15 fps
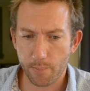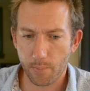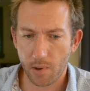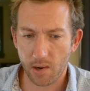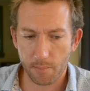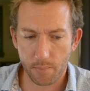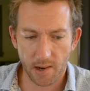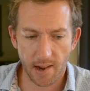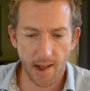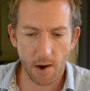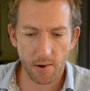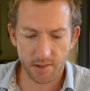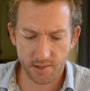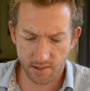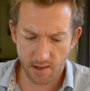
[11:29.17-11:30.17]

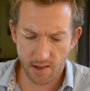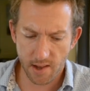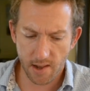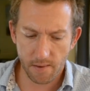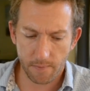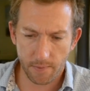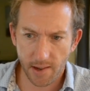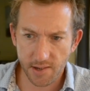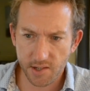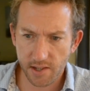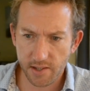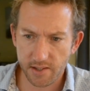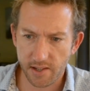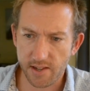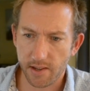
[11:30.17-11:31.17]
Polaris Flight Test.